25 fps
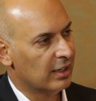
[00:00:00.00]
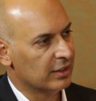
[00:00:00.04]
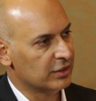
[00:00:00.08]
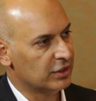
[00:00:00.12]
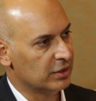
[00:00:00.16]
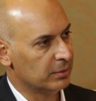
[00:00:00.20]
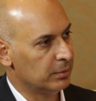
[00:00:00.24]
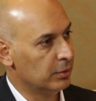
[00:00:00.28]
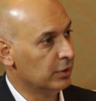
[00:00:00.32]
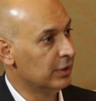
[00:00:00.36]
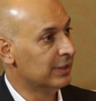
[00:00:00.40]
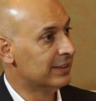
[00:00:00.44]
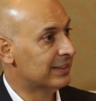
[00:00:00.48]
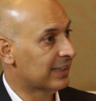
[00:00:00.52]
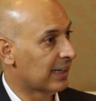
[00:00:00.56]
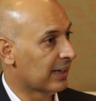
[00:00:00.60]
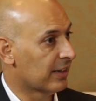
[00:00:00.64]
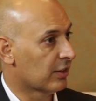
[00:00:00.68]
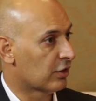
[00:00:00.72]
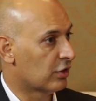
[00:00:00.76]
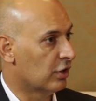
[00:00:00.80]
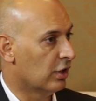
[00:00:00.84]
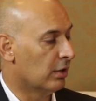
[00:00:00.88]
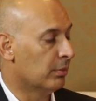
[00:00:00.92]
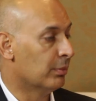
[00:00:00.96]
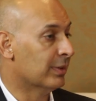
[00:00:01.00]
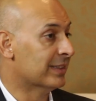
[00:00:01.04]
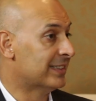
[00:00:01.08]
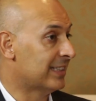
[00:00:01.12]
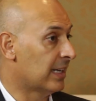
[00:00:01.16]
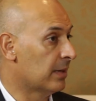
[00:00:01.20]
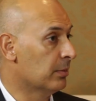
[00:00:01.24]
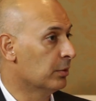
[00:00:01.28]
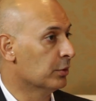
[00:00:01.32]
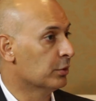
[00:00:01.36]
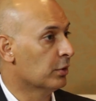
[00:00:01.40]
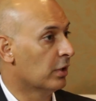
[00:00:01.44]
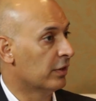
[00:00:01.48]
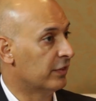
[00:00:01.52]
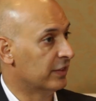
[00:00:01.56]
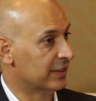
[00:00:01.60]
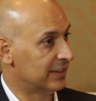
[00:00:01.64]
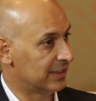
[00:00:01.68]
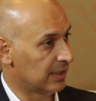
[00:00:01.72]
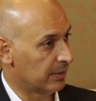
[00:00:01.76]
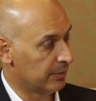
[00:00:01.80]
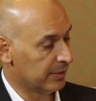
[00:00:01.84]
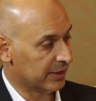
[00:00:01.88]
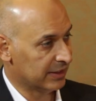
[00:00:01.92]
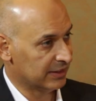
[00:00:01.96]
Djibouti Telecom was able to offer
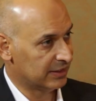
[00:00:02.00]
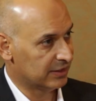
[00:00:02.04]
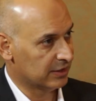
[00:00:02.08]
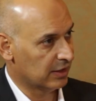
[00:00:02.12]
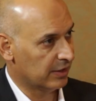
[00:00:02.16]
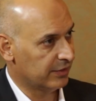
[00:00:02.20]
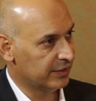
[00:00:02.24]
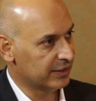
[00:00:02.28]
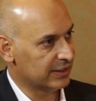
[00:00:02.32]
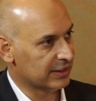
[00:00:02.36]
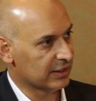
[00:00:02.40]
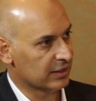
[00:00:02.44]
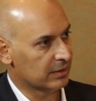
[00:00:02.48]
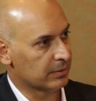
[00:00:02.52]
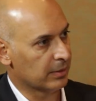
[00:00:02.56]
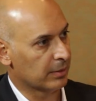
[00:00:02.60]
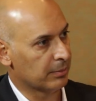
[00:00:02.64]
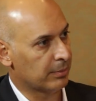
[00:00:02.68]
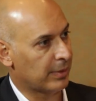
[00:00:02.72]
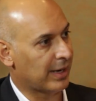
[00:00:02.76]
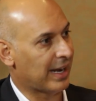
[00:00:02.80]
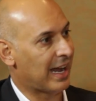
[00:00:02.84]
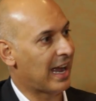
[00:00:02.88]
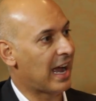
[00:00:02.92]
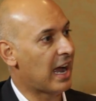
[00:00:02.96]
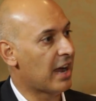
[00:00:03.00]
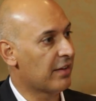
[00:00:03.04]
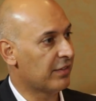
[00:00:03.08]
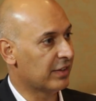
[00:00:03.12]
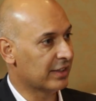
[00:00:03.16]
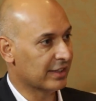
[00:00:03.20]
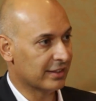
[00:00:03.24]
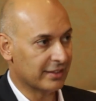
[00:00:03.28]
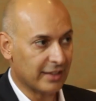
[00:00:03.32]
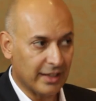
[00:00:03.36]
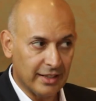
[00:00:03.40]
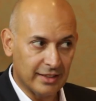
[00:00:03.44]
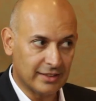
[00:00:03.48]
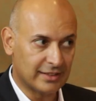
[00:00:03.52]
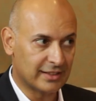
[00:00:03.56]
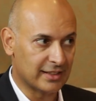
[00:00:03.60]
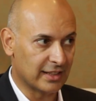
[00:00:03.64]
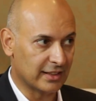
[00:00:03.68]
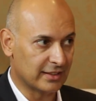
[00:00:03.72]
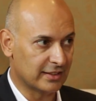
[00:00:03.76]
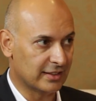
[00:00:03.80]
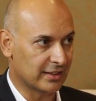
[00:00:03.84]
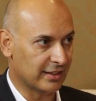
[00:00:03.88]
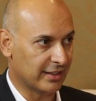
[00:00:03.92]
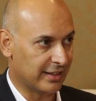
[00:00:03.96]
some of these services, but by having the data
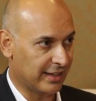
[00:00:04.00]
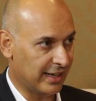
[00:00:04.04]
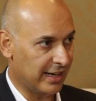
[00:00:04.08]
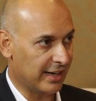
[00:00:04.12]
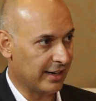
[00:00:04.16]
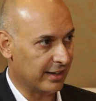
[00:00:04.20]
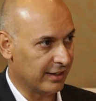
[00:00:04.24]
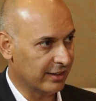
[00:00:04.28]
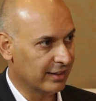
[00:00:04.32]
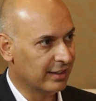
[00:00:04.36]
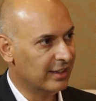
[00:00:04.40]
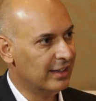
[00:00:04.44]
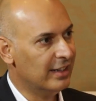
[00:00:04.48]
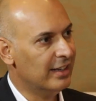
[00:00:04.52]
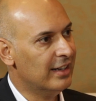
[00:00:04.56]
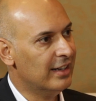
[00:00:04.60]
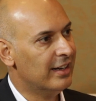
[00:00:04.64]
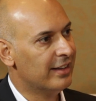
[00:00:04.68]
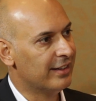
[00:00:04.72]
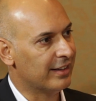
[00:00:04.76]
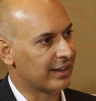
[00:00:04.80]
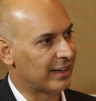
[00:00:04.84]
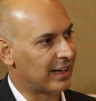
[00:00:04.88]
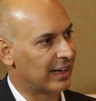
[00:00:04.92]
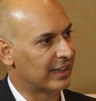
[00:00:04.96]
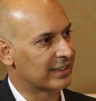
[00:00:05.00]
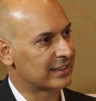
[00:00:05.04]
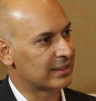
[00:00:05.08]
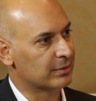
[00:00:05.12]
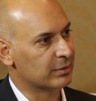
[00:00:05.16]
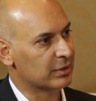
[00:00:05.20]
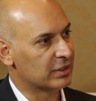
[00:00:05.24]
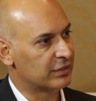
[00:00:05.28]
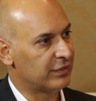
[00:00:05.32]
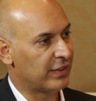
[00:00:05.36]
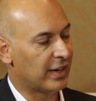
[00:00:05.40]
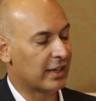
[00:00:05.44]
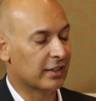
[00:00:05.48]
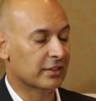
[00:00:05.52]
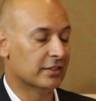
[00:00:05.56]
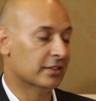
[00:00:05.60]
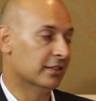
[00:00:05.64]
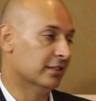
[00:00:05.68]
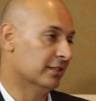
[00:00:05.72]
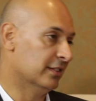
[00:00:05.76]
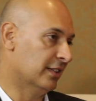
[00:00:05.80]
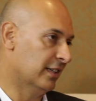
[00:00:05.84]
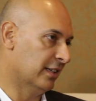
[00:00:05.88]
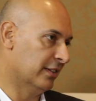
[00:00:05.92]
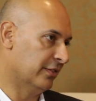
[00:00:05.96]
center there, the customers found
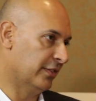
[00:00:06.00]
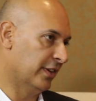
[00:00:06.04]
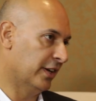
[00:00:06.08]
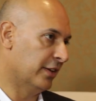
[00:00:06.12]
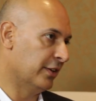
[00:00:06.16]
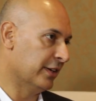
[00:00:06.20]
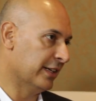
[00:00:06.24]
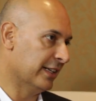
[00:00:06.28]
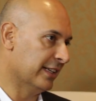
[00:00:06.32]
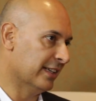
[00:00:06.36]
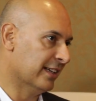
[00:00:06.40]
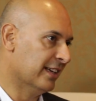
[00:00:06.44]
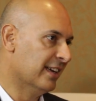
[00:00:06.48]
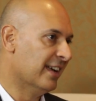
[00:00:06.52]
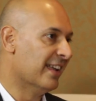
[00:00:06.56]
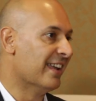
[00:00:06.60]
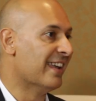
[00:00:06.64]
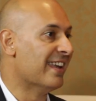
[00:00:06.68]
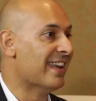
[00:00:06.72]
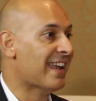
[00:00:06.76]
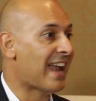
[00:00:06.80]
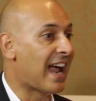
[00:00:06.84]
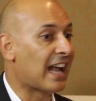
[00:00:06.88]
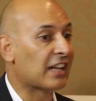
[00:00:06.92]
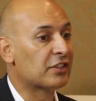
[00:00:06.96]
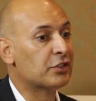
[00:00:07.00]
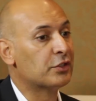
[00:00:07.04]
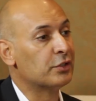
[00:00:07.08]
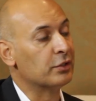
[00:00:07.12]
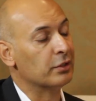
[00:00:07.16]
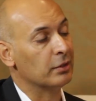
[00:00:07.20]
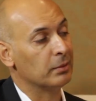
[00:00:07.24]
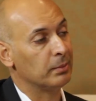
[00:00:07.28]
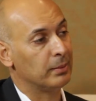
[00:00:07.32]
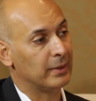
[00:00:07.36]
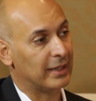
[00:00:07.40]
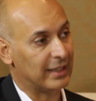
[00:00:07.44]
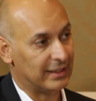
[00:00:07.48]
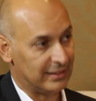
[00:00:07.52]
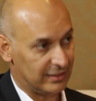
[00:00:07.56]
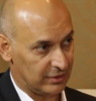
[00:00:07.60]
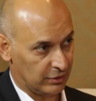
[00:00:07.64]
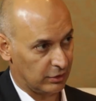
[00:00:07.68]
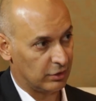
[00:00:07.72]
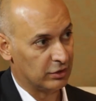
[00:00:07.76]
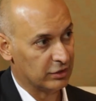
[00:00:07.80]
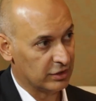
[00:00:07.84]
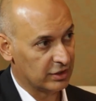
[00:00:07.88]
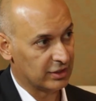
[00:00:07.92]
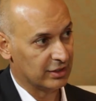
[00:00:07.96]
a, a very natural place to
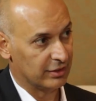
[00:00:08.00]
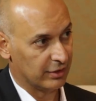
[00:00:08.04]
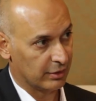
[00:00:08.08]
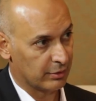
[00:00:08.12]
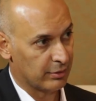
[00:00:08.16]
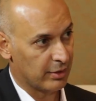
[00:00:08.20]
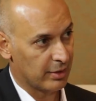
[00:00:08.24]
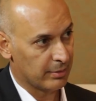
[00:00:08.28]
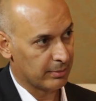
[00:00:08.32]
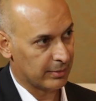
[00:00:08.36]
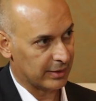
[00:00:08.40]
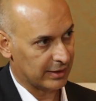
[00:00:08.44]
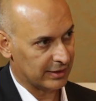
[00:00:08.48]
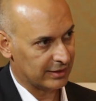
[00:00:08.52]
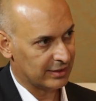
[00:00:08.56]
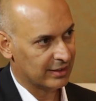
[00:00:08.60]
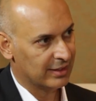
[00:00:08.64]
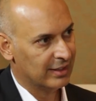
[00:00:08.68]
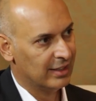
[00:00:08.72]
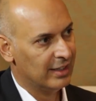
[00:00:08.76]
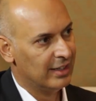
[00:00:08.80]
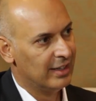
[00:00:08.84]
host their equipment.